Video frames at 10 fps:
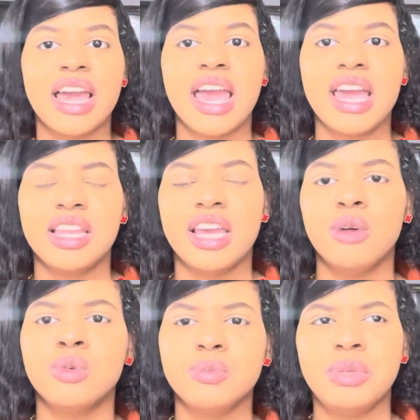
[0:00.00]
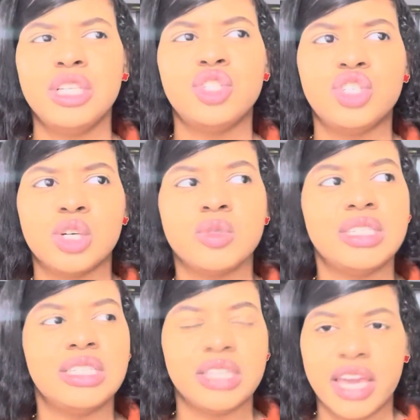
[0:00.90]
And it would be so
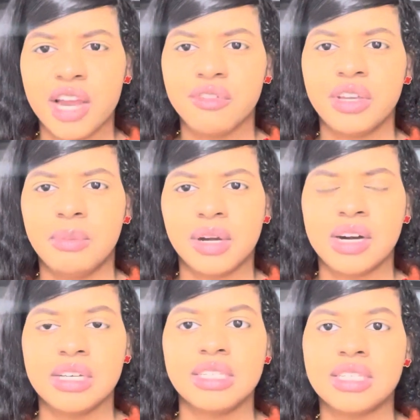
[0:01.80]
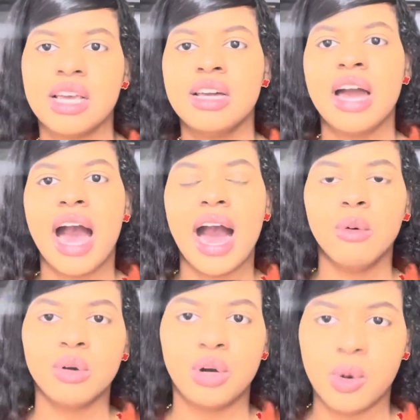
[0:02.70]
scary because I
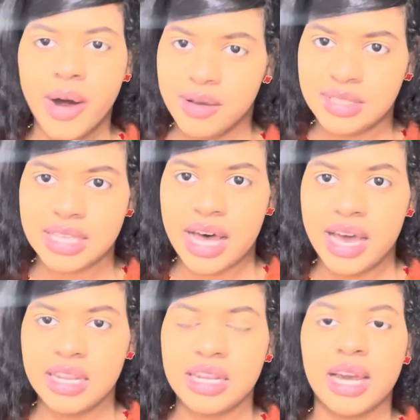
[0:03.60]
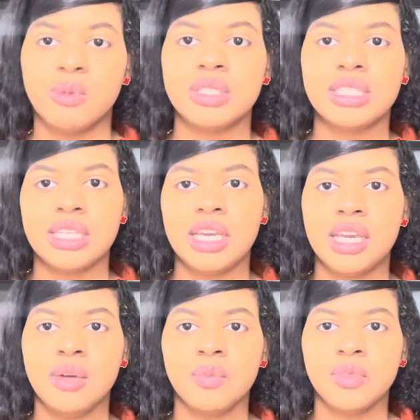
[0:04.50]
would go outside and I would
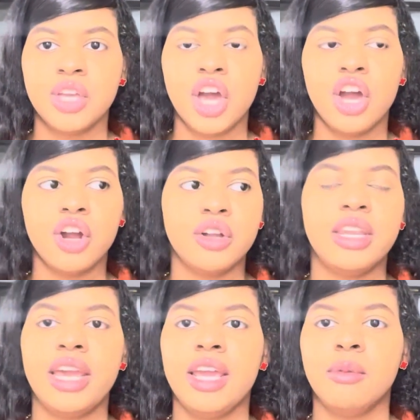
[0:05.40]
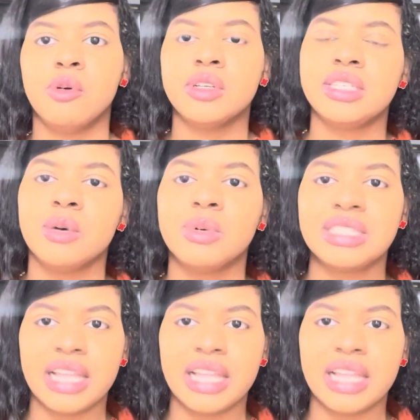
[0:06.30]
see her name on someone's